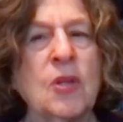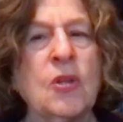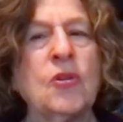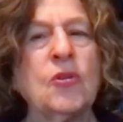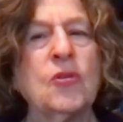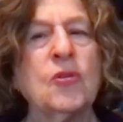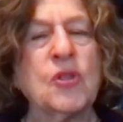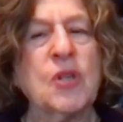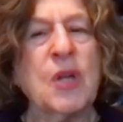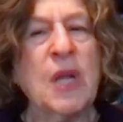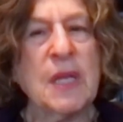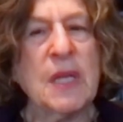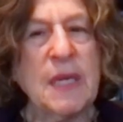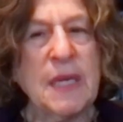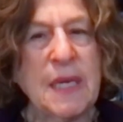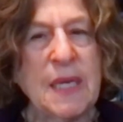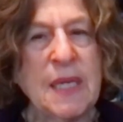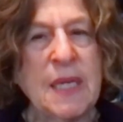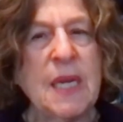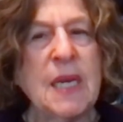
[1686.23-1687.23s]
You shall
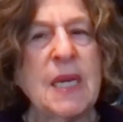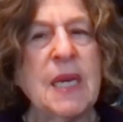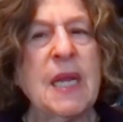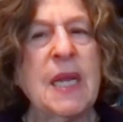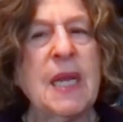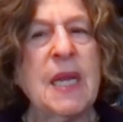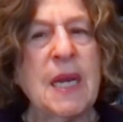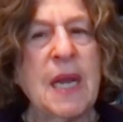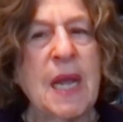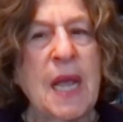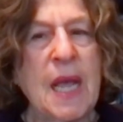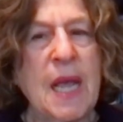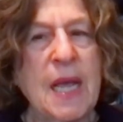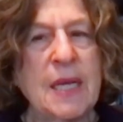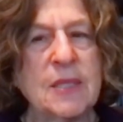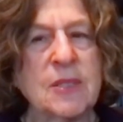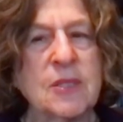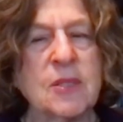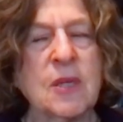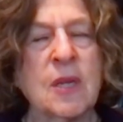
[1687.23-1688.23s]
eat it in
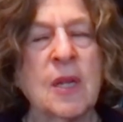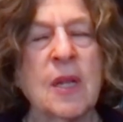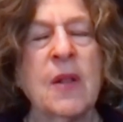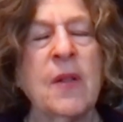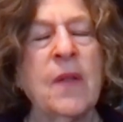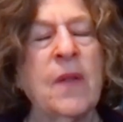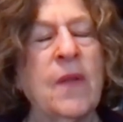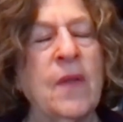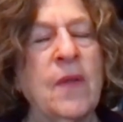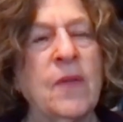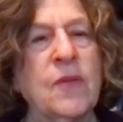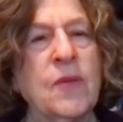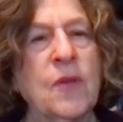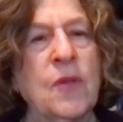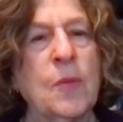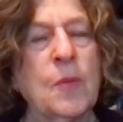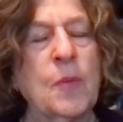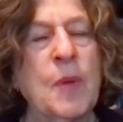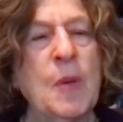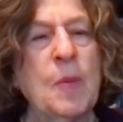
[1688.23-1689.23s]
haste." So
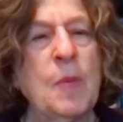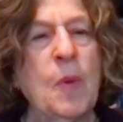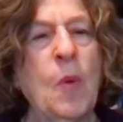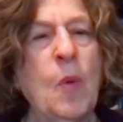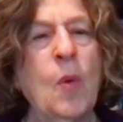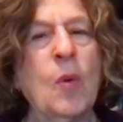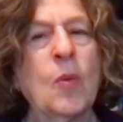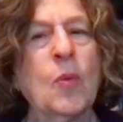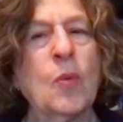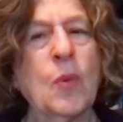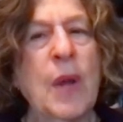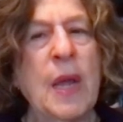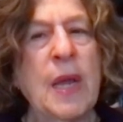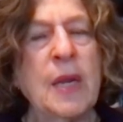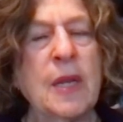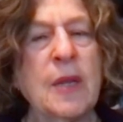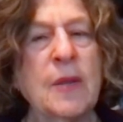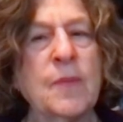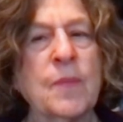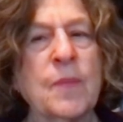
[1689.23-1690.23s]
the people were
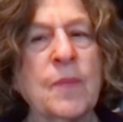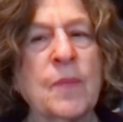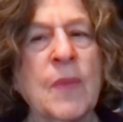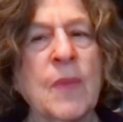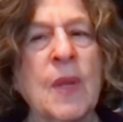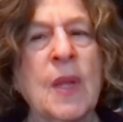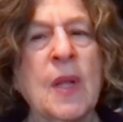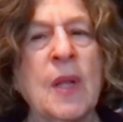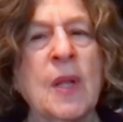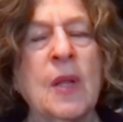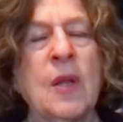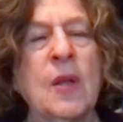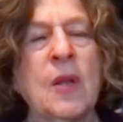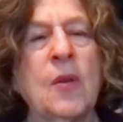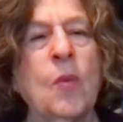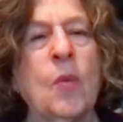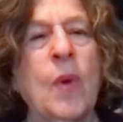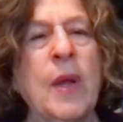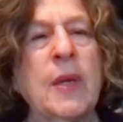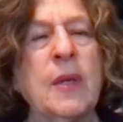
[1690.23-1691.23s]
ready
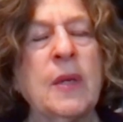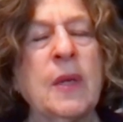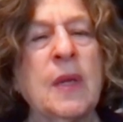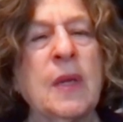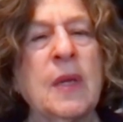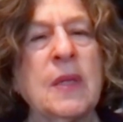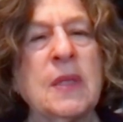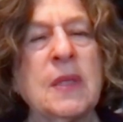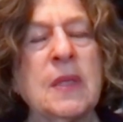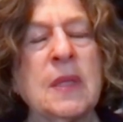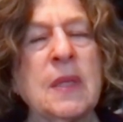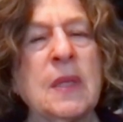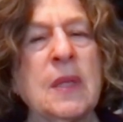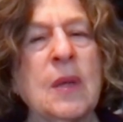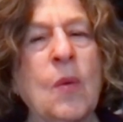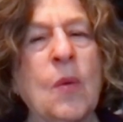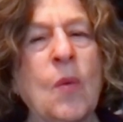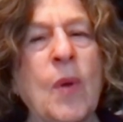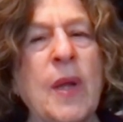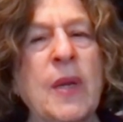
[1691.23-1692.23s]
when
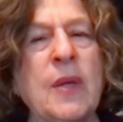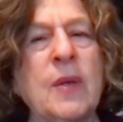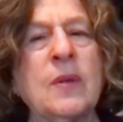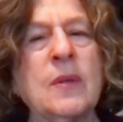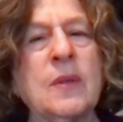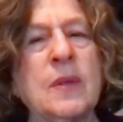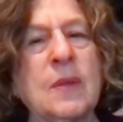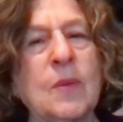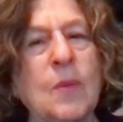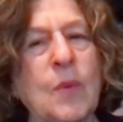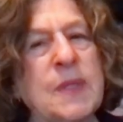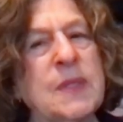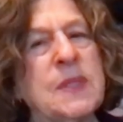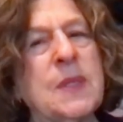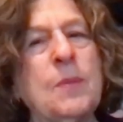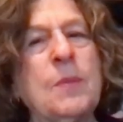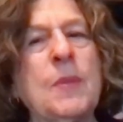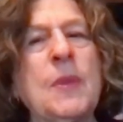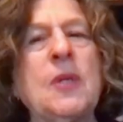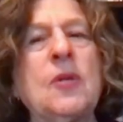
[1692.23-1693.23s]
what does
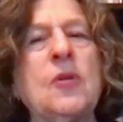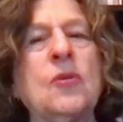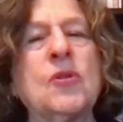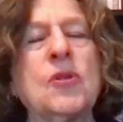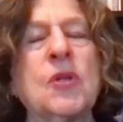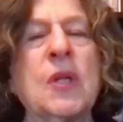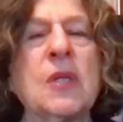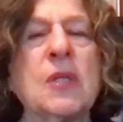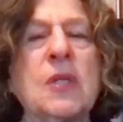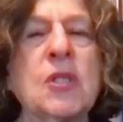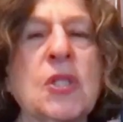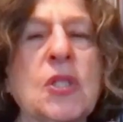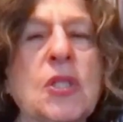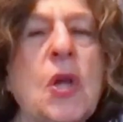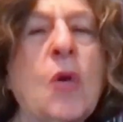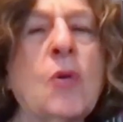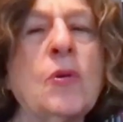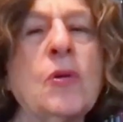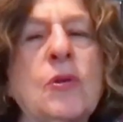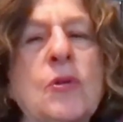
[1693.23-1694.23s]
it mean? You
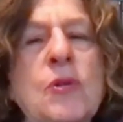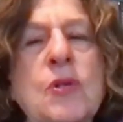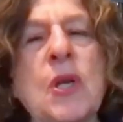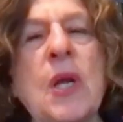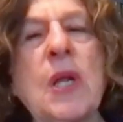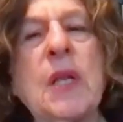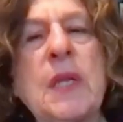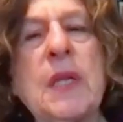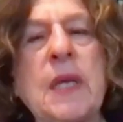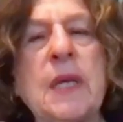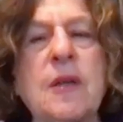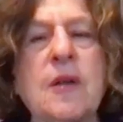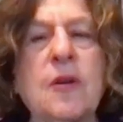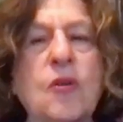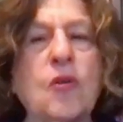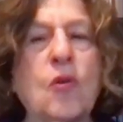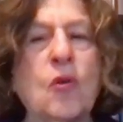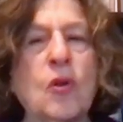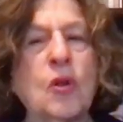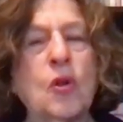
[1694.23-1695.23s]
shall eat it,
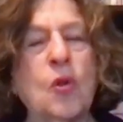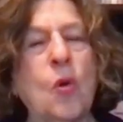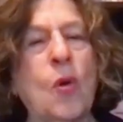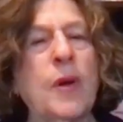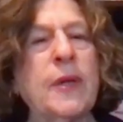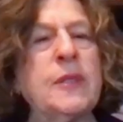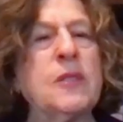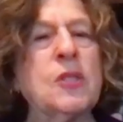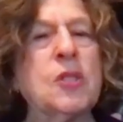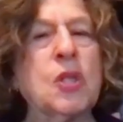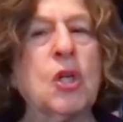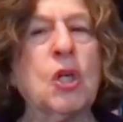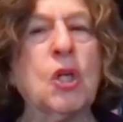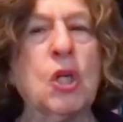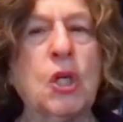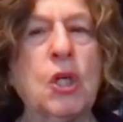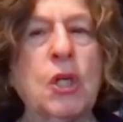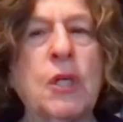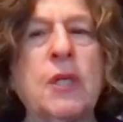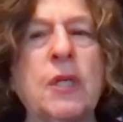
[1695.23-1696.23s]
your loins
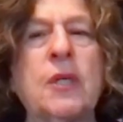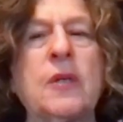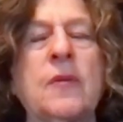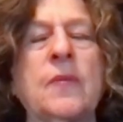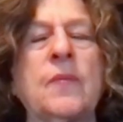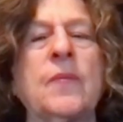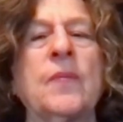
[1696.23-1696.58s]
girded.